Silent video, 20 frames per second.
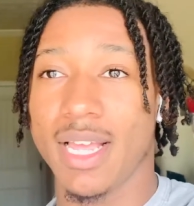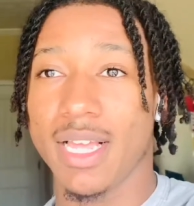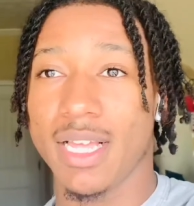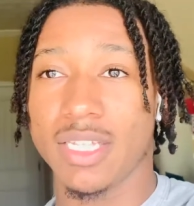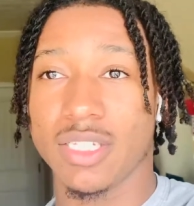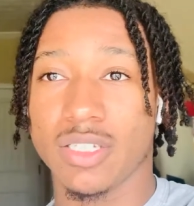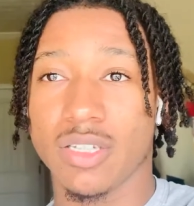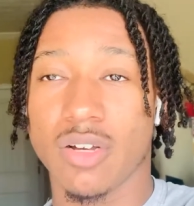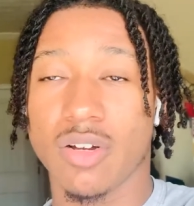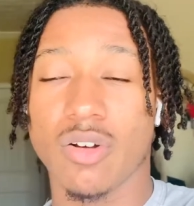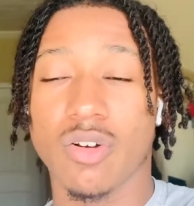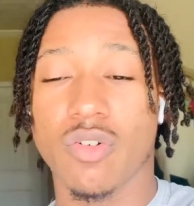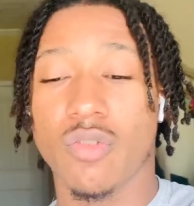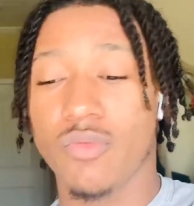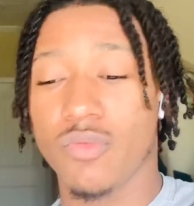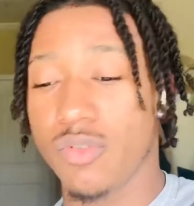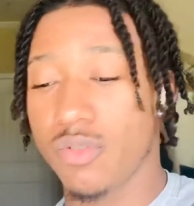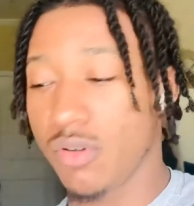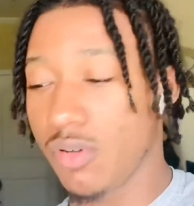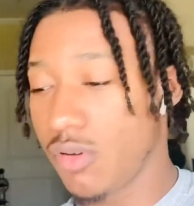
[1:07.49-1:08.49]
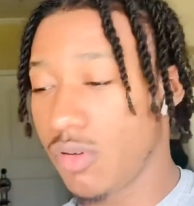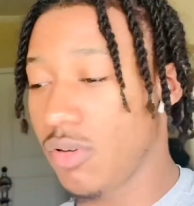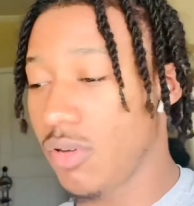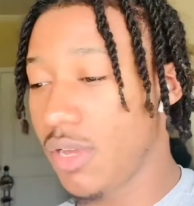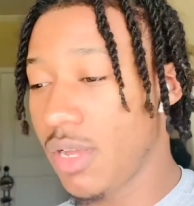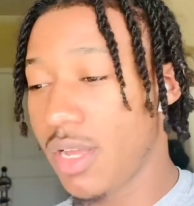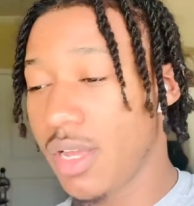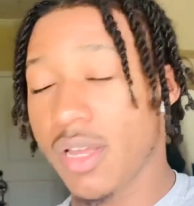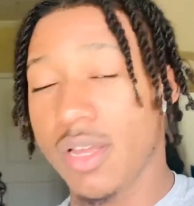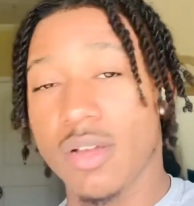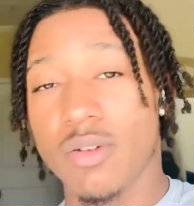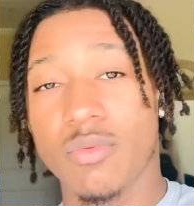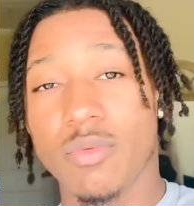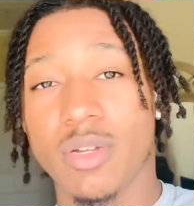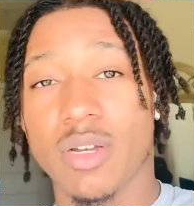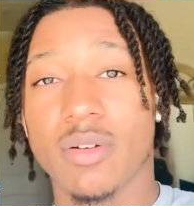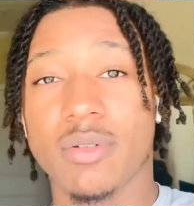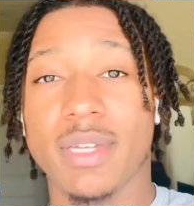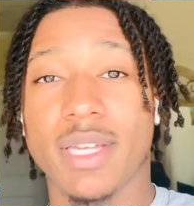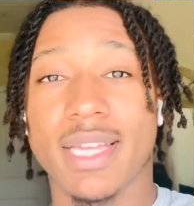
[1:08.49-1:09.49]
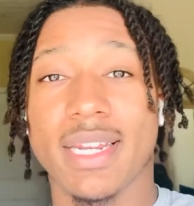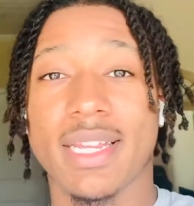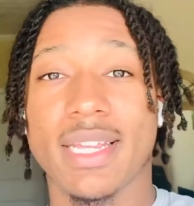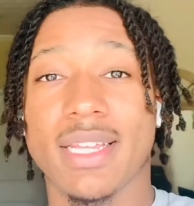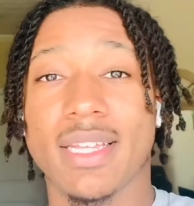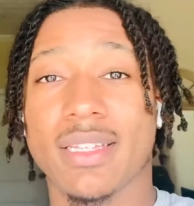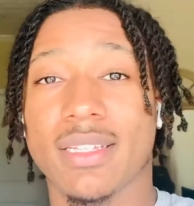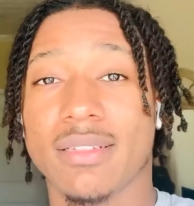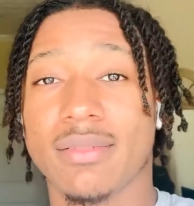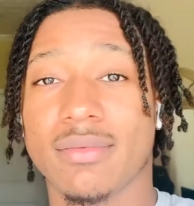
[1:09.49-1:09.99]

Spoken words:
So, you know, we're gonna get it